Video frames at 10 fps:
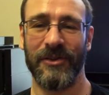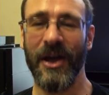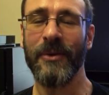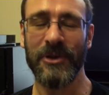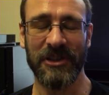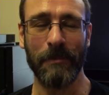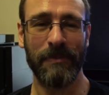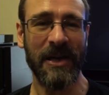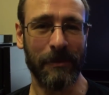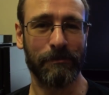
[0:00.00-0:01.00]
that was a
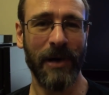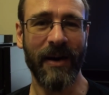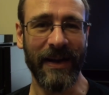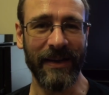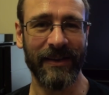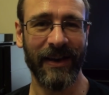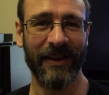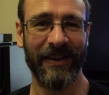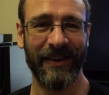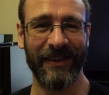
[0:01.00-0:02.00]
big bike.
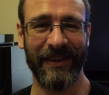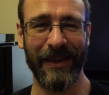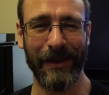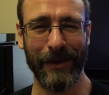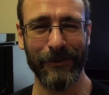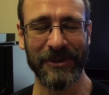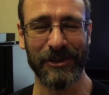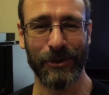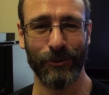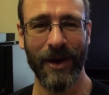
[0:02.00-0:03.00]
That was
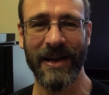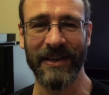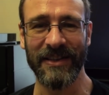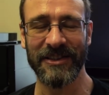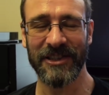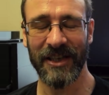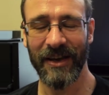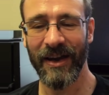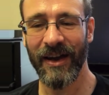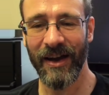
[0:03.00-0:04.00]
great.
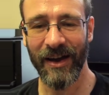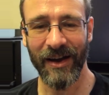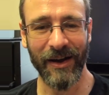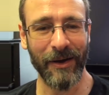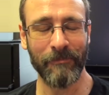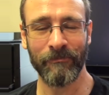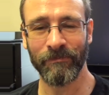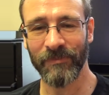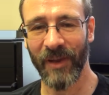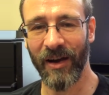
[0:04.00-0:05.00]

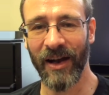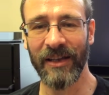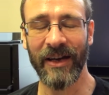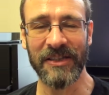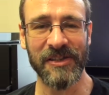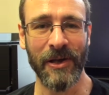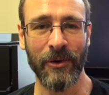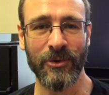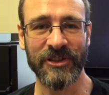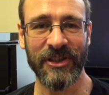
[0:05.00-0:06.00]
I liked
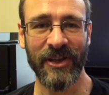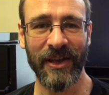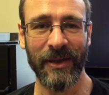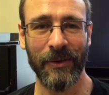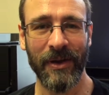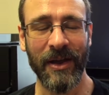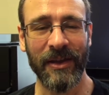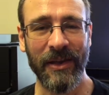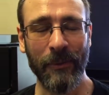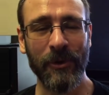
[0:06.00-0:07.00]
those. They
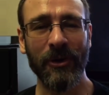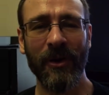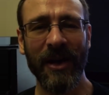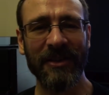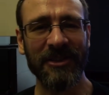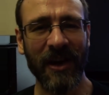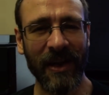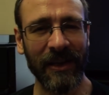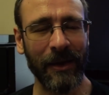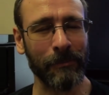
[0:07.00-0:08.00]
were not
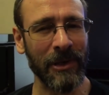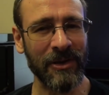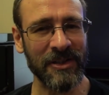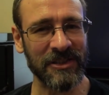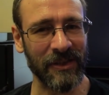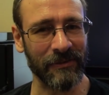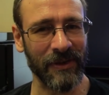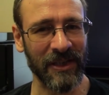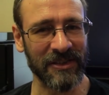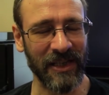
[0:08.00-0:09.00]
entirely immersive
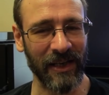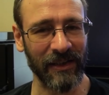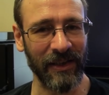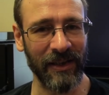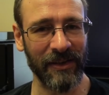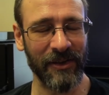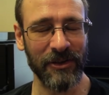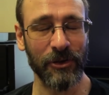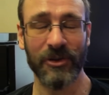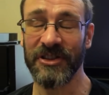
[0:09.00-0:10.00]
exactly, in that
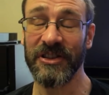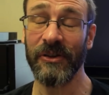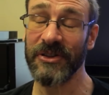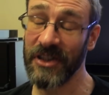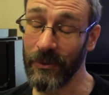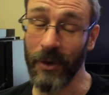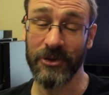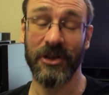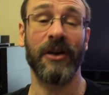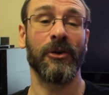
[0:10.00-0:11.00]
you could still see what
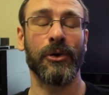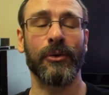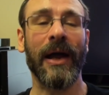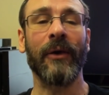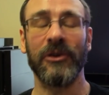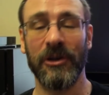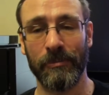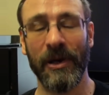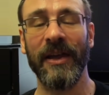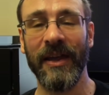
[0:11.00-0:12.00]
was going on around you, but